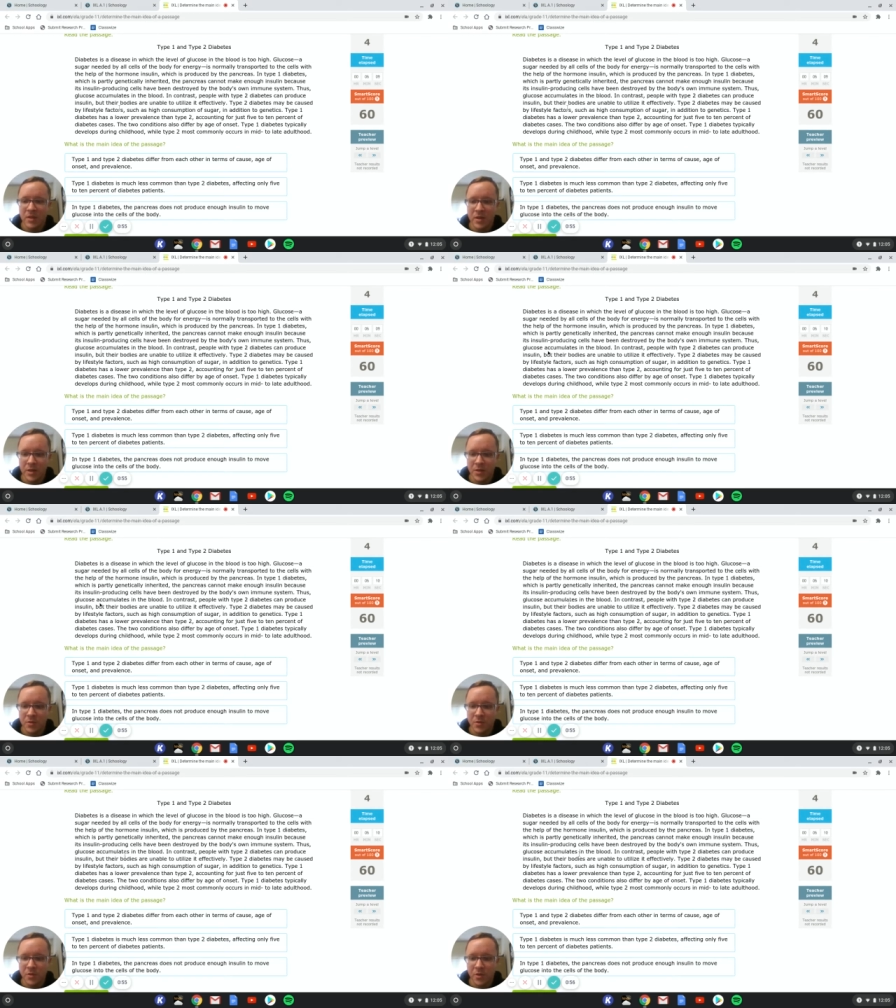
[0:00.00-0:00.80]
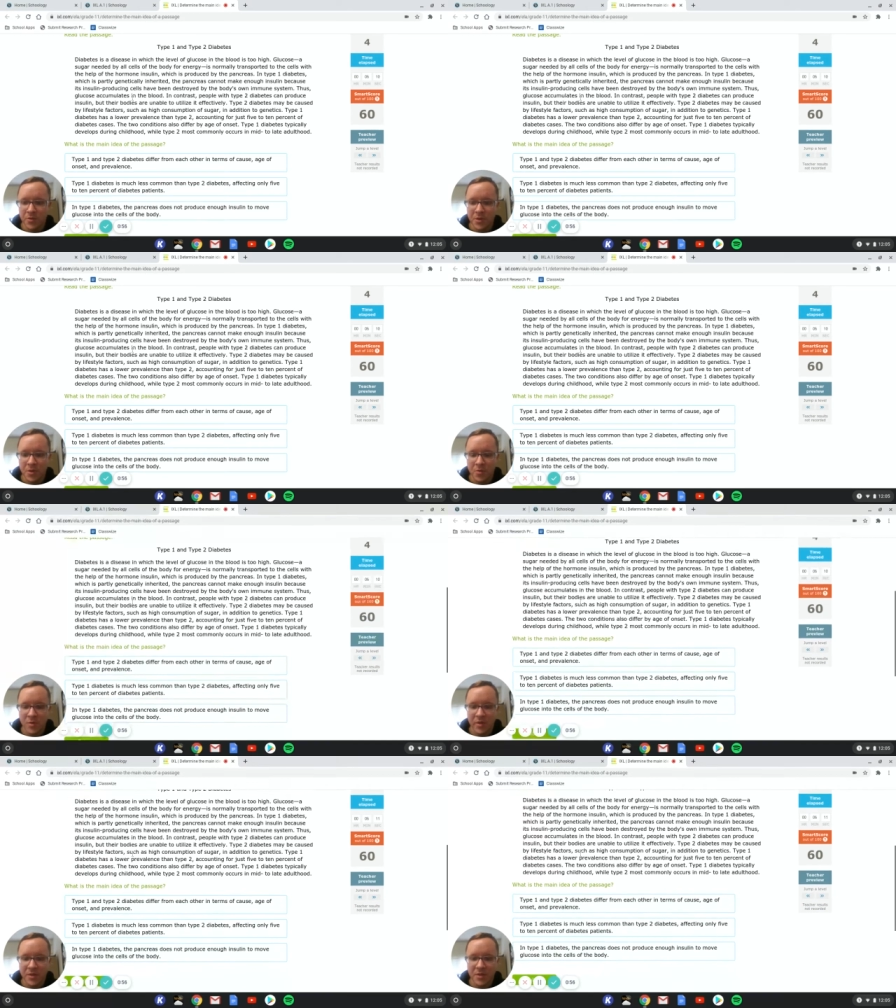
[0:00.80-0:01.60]
Thus, glucose
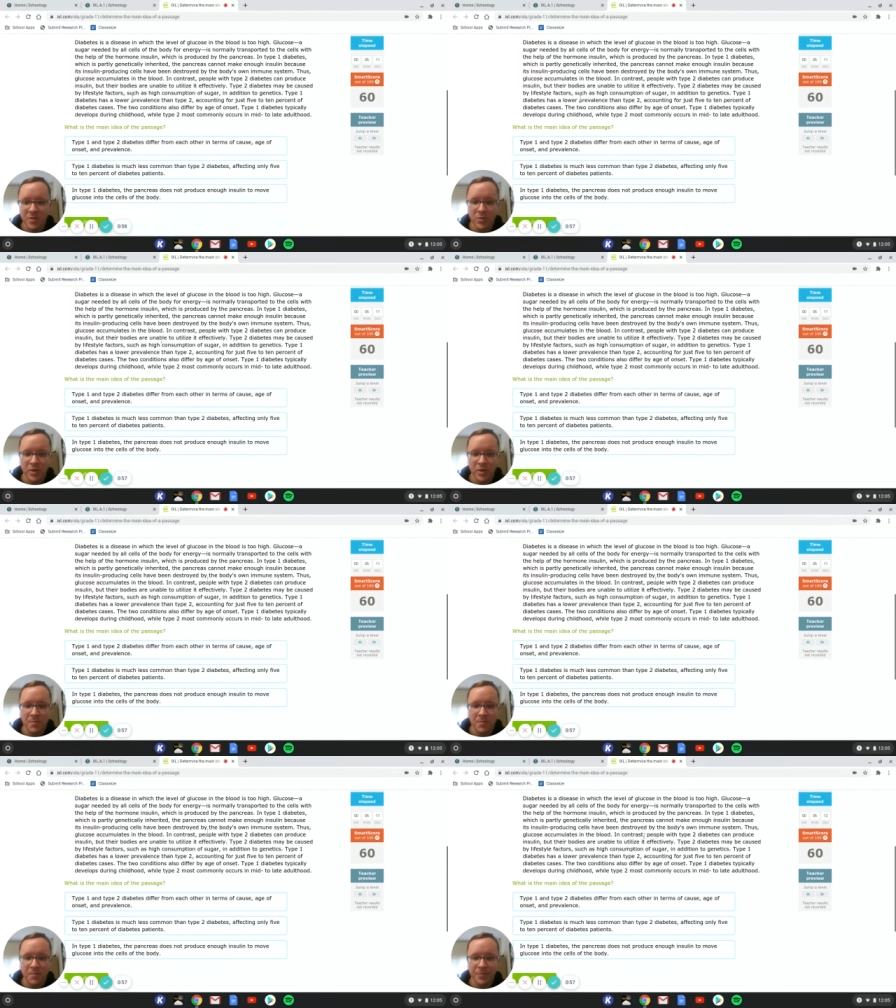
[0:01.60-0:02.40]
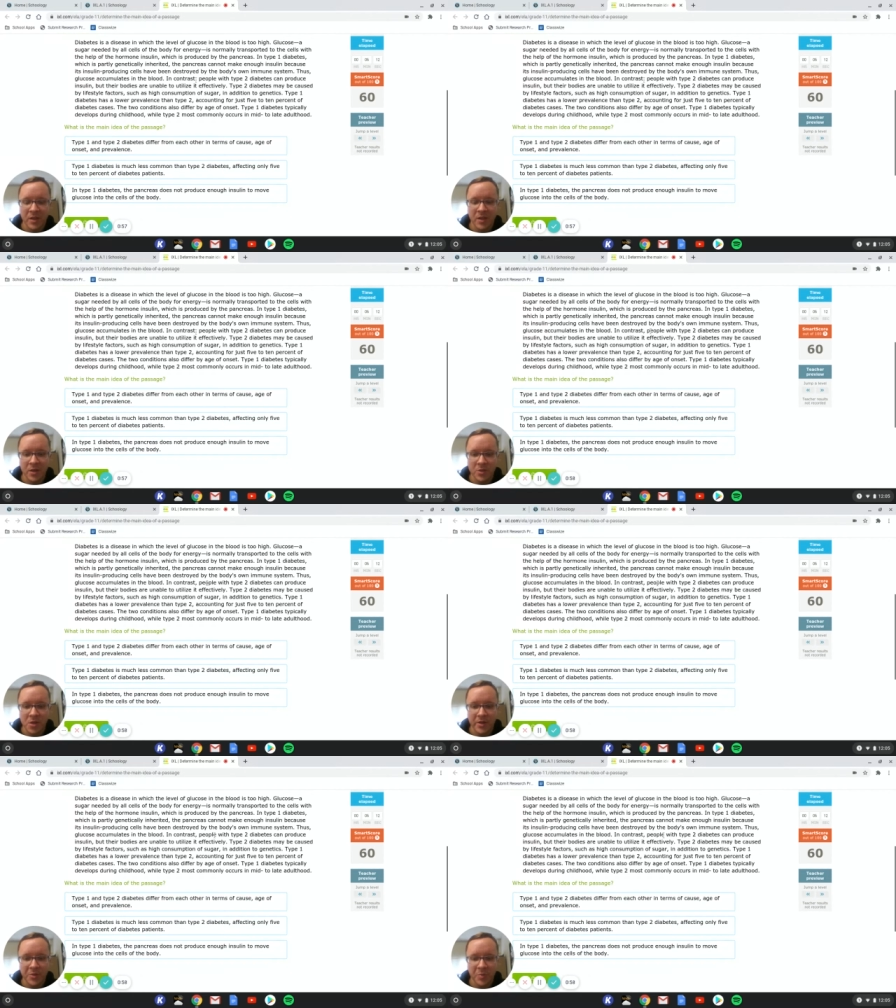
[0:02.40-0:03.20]
accumulates in the blood. In
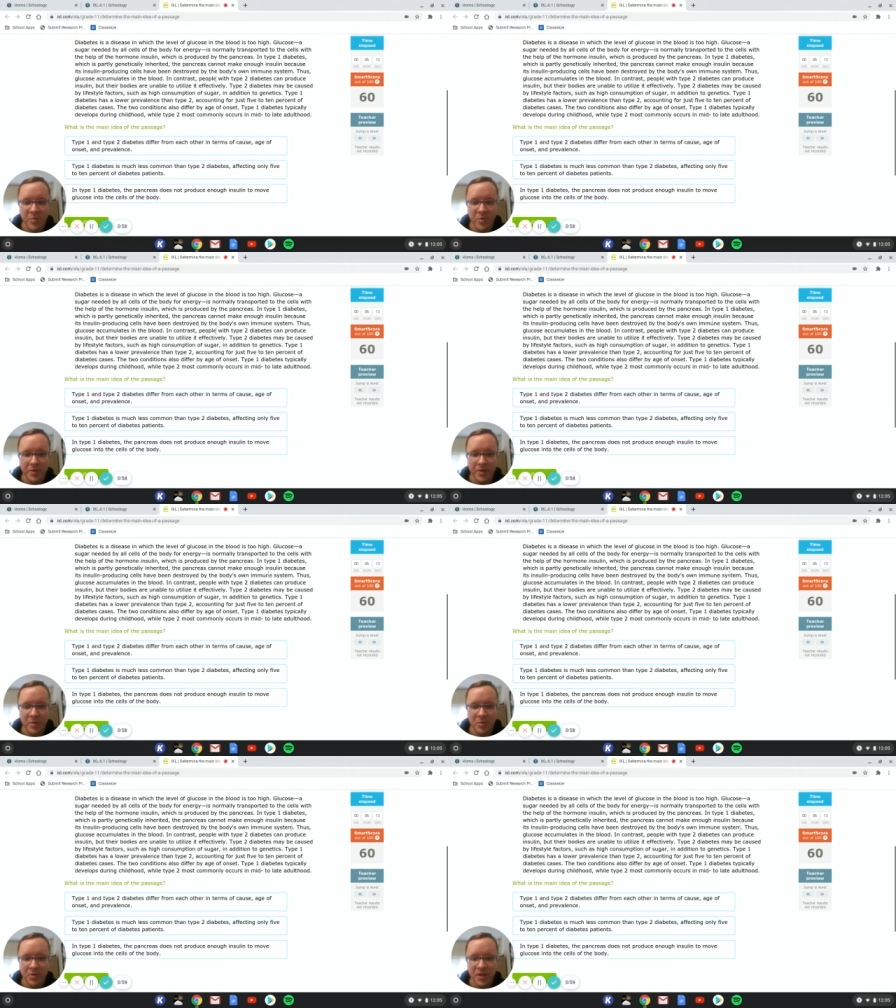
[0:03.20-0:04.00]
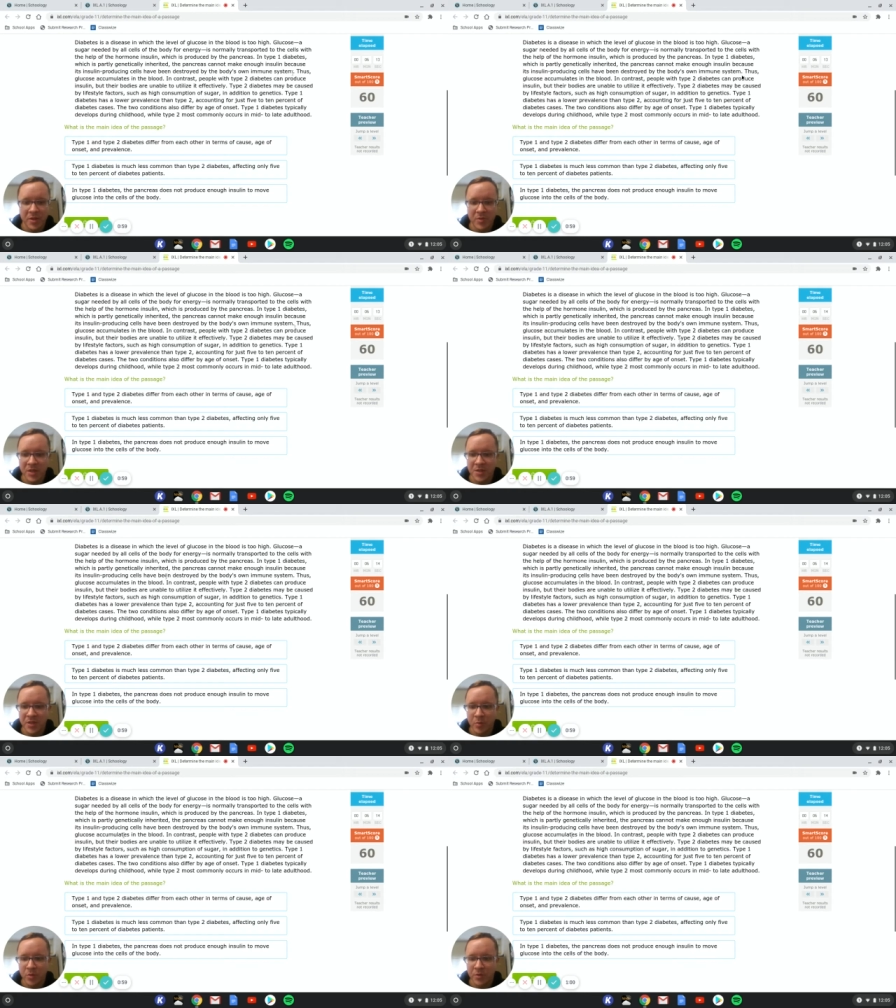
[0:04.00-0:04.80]
contrast, people with type 2 diabetes
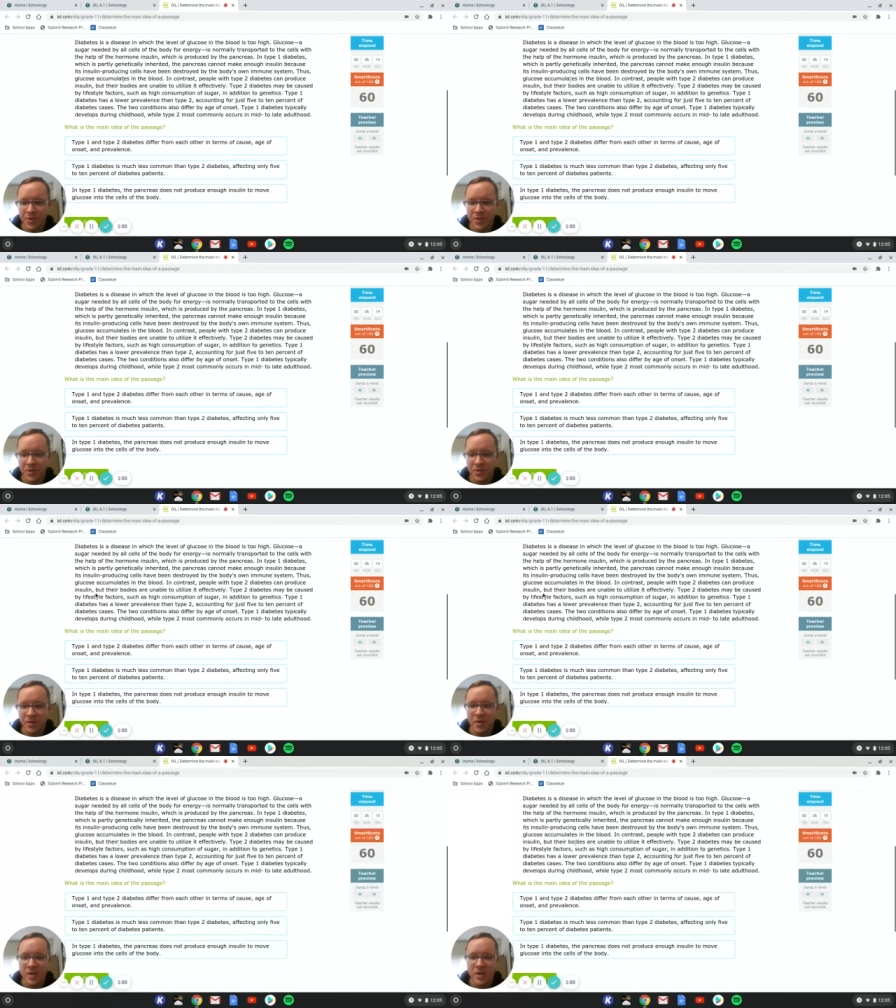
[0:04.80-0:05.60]
can produce insulin,